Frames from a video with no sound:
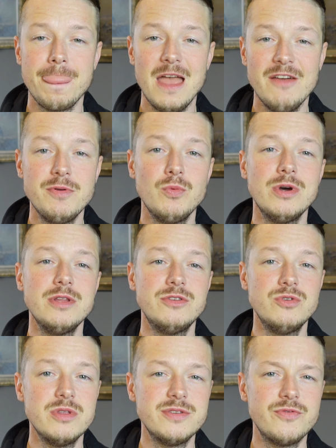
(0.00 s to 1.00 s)
I've been wanting to
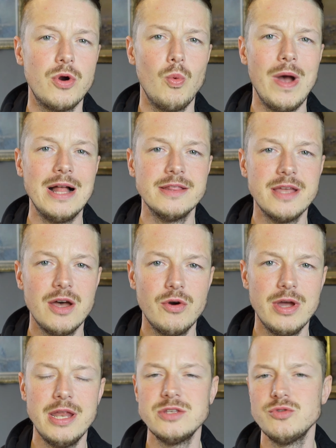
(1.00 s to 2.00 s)
do this for a while now,
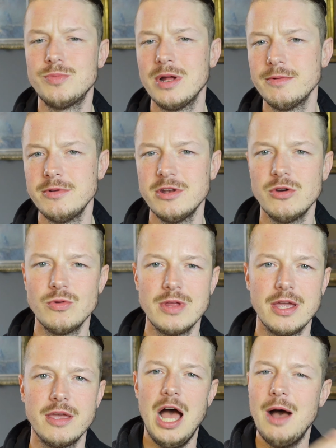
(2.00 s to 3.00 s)
and as you probably know,
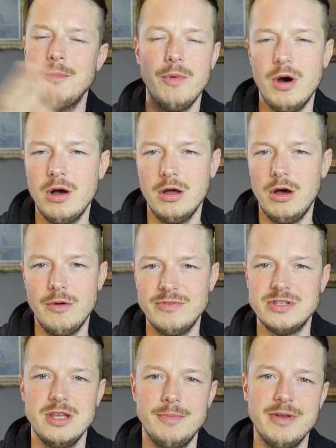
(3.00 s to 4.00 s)
I'm
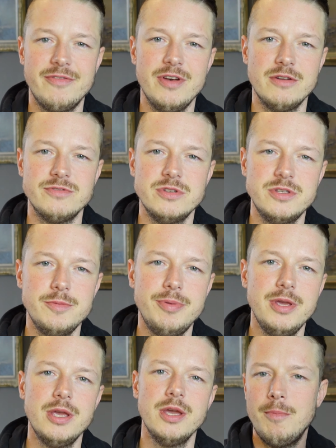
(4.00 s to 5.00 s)
obviously a big fan of
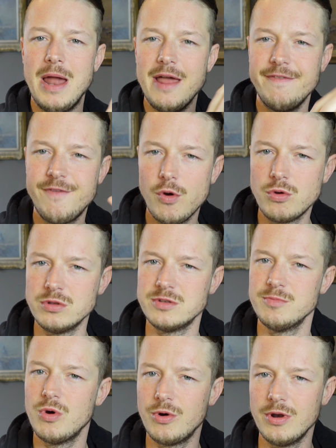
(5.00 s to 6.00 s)
CCP, but I focus
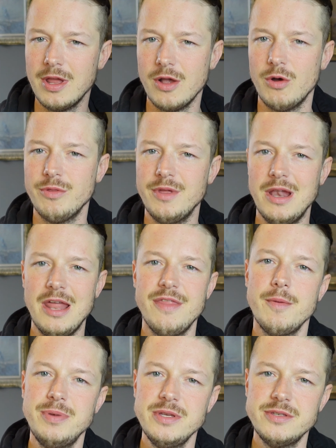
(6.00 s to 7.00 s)
more on the
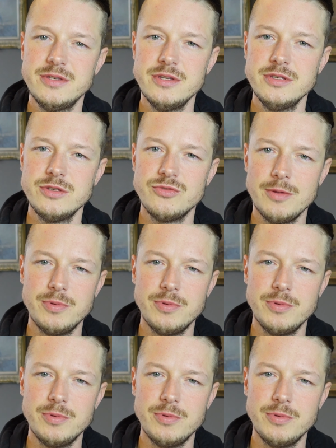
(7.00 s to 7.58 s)
leather pieces, right?